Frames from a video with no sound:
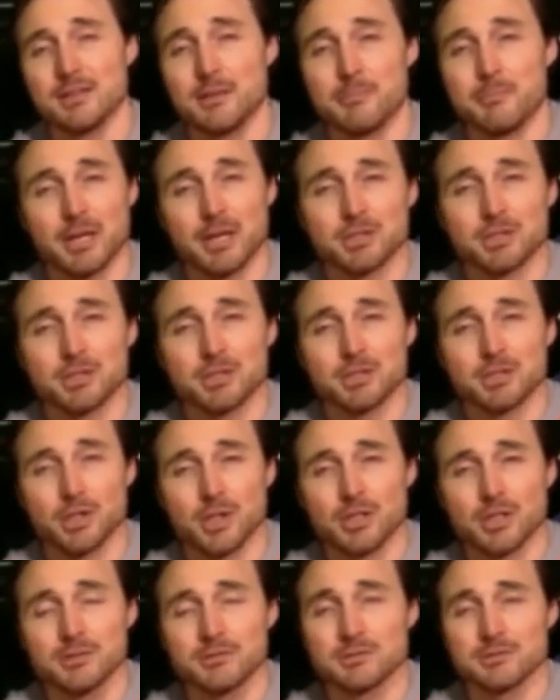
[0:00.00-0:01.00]
the beer's
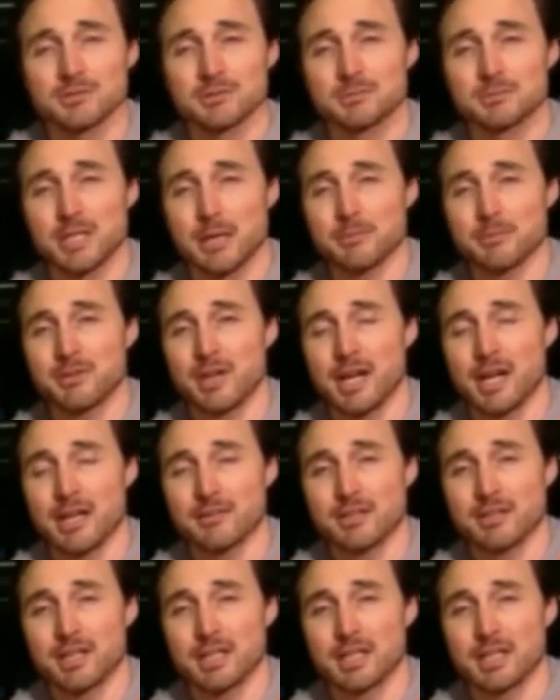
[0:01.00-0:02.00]
cold, sometimes your
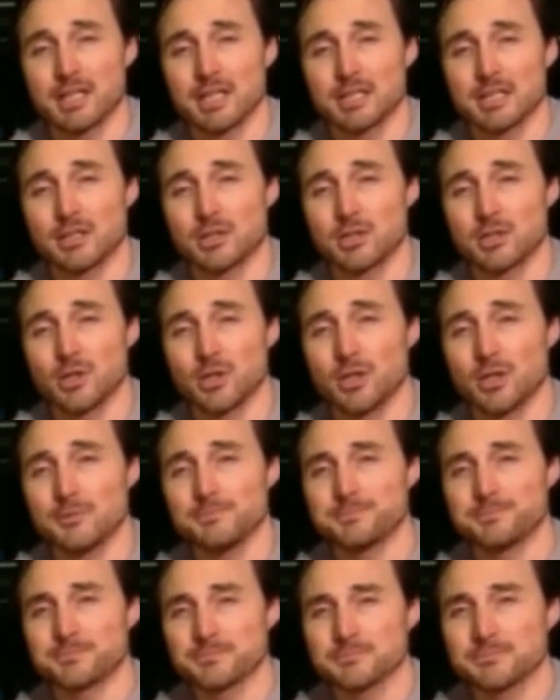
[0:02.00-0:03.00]
hand's going to get a little
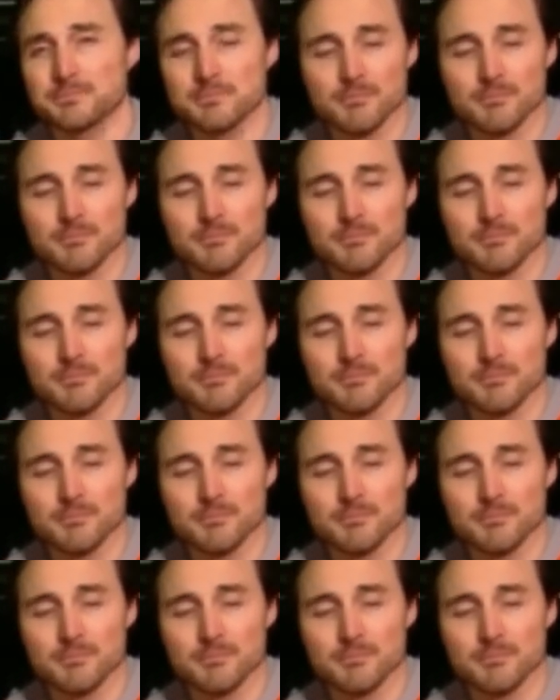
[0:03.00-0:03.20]
cold.